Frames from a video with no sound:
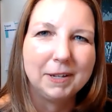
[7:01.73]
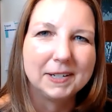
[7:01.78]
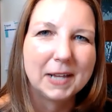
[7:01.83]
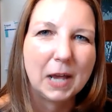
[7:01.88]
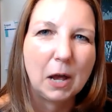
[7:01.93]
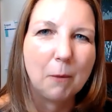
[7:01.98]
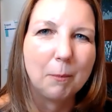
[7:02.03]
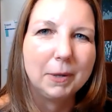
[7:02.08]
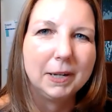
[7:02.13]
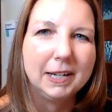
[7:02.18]

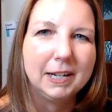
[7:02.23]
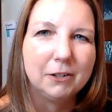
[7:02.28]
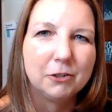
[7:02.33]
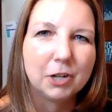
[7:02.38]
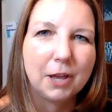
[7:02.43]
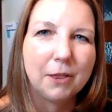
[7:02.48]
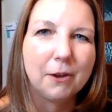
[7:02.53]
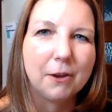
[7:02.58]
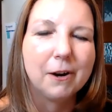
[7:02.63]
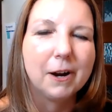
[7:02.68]
helping each
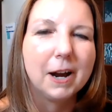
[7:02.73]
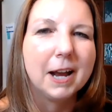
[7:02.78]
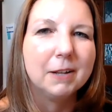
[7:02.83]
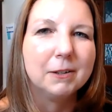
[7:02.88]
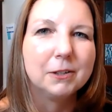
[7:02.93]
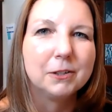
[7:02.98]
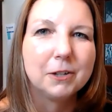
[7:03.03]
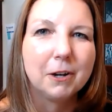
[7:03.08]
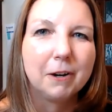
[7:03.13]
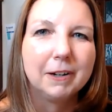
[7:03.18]
other and
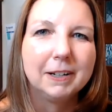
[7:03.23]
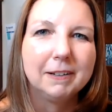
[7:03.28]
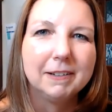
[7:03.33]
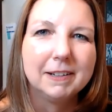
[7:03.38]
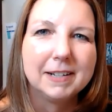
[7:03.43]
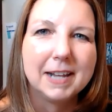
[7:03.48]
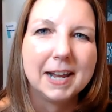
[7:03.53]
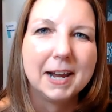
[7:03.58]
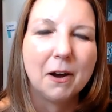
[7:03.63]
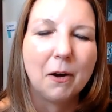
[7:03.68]
starting the
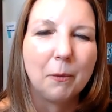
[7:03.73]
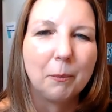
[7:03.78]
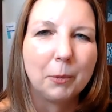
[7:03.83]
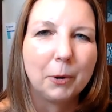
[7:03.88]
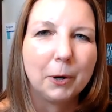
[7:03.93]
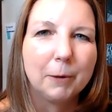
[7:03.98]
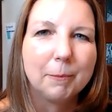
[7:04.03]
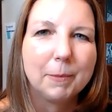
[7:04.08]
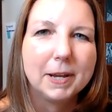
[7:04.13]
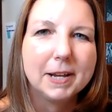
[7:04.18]
day on
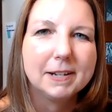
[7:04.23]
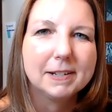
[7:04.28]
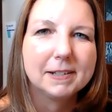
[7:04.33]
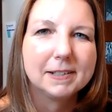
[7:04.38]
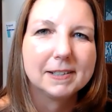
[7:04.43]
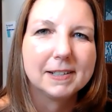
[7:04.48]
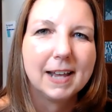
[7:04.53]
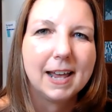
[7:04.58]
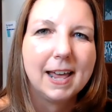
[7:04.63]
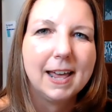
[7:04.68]

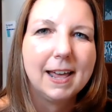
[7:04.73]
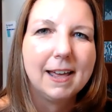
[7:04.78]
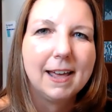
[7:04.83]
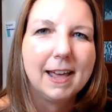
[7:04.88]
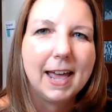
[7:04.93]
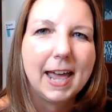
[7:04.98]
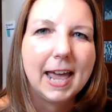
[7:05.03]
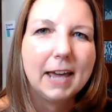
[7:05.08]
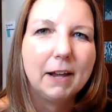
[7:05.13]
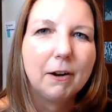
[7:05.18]
purpose,
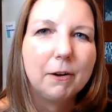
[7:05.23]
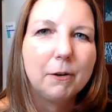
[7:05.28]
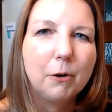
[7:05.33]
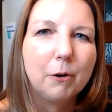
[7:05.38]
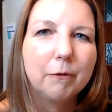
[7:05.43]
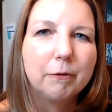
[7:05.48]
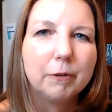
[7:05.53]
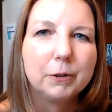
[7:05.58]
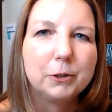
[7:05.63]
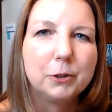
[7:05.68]
head on
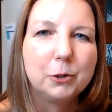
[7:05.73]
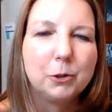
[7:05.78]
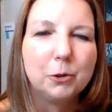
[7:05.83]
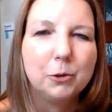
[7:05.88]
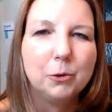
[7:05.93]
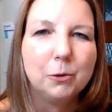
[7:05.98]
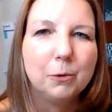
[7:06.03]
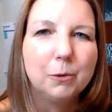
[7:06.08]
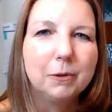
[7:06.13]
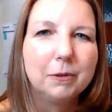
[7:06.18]
over
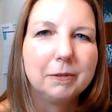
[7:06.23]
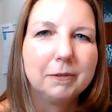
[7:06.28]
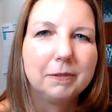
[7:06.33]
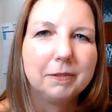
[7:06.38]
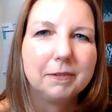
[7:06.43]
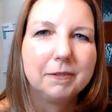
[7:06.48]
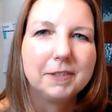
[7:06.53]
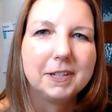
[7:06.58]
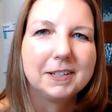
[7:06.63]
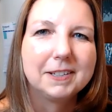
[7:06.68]
to
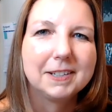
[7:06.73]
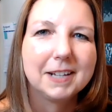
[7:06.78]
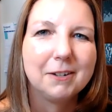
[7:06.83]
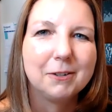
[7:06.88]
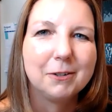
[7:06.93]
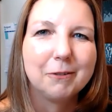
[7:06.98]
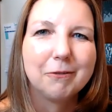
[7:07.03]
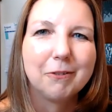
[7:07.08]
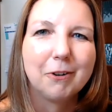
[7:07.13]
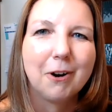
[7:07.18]
the
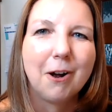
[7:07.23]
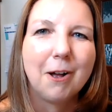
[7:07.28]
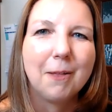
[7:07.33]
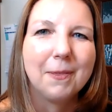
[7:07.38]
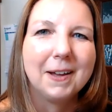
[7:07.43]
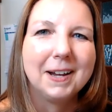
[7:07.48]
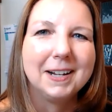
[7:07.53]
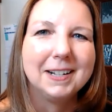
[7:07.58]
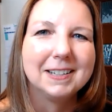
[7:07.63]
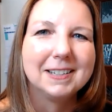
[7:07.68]
Center for
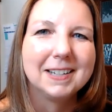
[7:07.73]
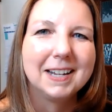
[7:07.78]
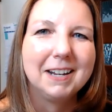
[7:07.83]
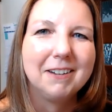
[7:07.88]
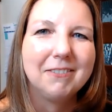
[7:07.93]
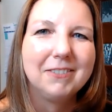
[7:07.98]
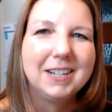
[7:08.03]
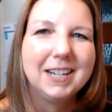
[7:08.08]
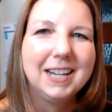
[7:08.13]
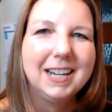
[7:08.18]
Online
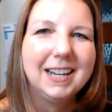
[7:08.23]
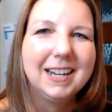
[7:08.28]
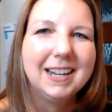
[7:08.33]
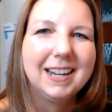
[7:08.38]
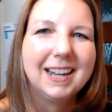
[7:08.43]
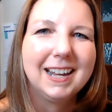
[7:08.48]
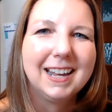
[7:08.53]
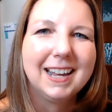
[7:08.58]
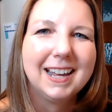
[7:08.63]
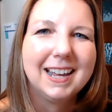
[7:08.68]
Safety.
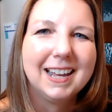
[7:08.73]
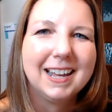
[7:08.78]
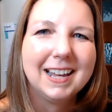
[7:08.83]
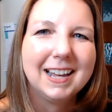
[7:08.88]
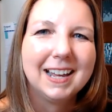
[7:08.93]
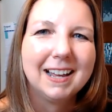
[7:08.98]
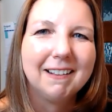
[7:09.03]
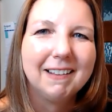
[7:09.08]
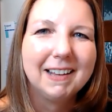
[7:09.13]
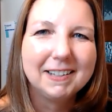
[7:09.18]

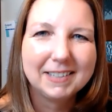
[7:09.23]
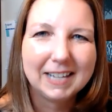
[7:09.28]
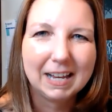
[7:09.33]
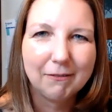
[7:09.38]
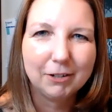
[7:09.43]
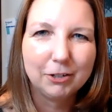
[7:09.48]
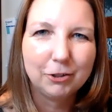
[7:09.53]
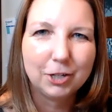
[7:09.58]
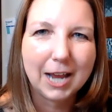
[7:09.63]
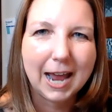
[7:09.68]
Let's have
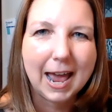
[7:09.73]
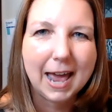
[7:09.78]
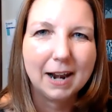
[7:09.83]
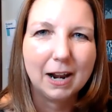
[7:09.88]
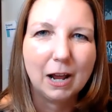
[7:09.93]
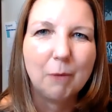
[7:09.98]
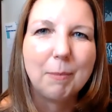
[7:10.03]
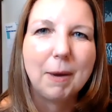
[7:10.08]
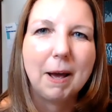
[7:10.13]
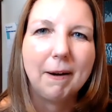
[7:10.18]
a chat
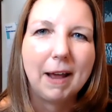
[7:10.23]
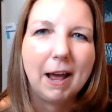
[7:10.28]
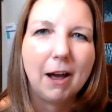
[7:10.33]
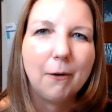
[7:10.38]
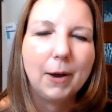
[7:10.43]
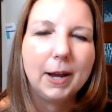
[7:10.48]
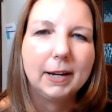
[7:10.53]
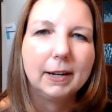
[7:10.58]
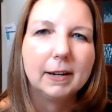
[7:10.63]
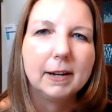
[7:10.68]
about how
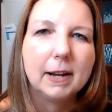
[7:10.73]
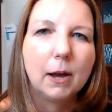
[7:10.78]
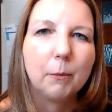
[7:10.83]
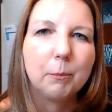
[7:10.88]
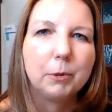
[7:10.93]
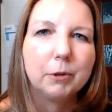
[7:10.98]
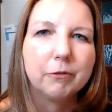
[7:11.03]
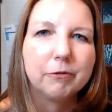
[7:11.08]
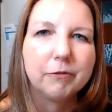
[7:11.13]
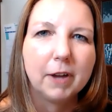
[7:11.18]
I can
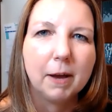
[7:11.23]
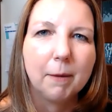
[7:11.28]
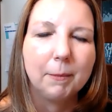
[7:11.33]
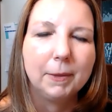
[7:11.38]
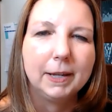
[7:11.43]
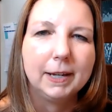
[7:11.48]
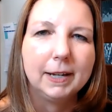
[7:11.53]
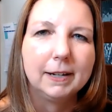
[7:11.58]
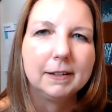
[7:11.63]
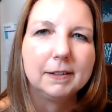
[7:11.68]
help your
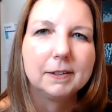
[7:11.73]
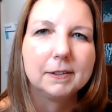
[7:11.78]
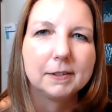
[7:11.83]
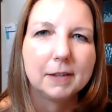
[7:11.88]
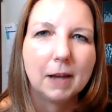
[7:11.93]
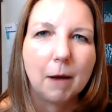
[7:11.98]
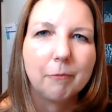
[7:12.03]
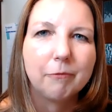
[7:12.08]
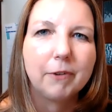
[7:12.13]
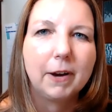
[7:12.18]
family
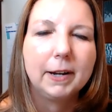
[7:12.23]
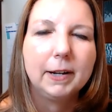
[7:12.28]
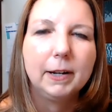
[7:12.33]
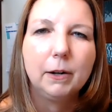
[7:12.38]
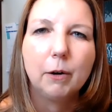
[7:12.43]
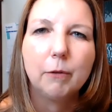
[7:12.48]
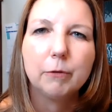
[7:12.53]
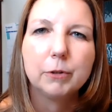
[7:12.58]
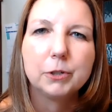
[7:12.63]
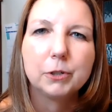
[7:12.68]
stop fighting
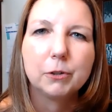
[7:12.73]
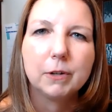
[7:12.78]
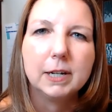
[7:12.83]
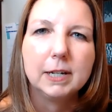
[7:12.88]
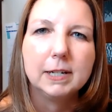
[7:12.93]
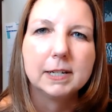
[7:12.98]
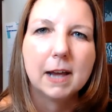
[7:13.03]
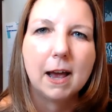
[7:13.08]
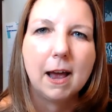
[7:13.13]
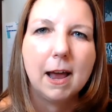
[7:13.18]
over
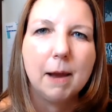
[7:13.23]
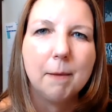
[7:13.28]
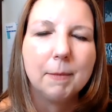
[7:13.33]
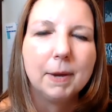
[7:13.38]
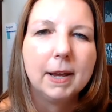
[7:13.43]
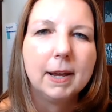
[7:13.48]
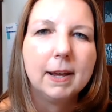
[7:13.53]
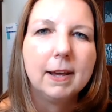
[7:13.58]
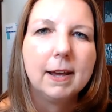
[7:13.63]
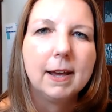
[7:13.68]
screen time
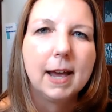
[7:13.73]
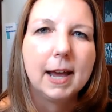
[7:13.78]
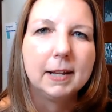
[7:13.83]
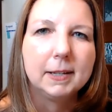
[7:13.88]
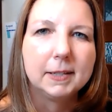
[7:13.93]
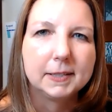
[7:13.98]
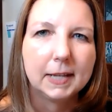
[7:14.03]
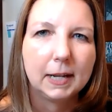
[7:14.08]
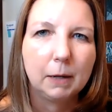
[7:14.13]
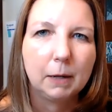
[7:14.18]
and
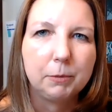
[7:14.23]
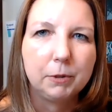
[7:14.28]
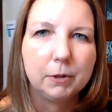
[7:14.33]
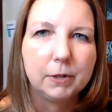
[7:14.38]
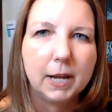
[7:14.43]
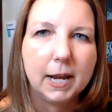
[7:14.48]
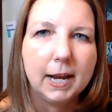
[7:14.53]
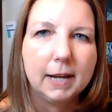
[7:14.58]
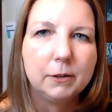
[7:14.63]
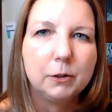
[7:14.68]
set up your
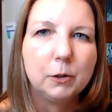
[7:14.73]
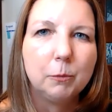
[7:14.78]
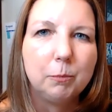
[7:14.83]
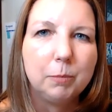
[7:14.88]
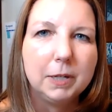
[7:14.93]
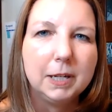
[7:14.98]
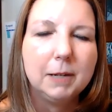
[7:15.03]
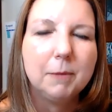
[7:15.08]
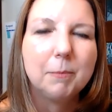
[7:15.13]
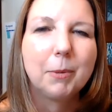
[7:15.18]
day to
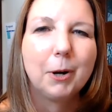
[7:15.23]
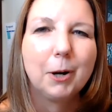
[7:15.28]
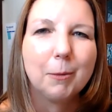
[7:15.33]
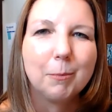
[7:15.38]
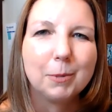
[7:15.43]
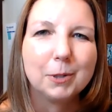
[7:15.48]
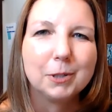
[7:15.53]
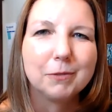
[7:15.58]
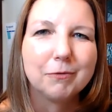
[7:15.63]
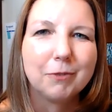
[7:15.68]
be
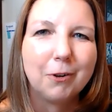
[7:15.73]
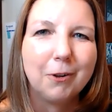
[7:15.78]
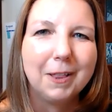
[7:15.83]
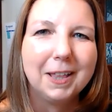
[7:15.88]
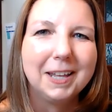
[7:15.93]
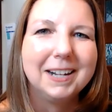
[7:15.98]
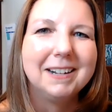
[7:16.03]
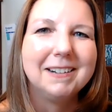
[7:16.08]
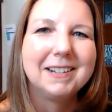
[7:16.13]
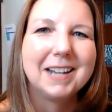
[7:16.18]
purposeful
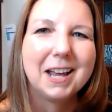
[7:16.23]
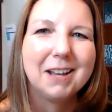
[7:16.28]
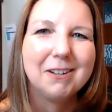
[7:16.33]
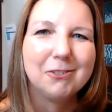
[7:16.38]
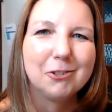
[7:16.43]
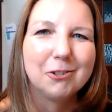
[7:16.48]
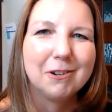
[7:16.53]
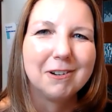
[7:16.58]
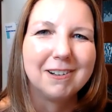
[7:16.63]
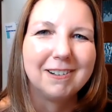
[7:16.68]
and
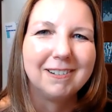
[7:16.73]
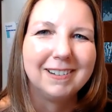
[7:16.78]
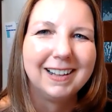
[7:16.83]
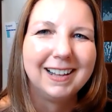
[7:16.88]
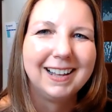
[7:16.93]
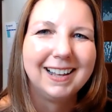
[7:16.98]
intentional